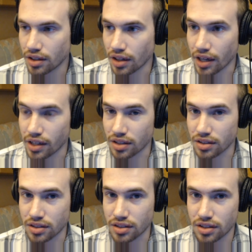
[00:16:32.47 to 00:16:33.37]

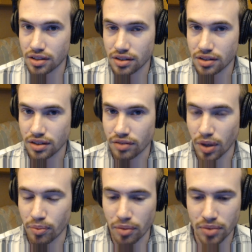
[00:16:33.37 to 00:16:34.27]
And if my
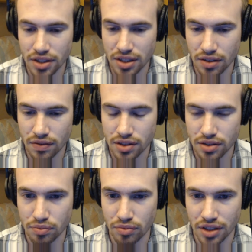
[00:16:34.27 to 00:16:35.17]
memory serves
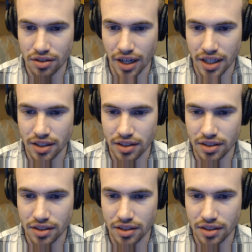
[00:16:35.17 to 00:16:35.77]
me right,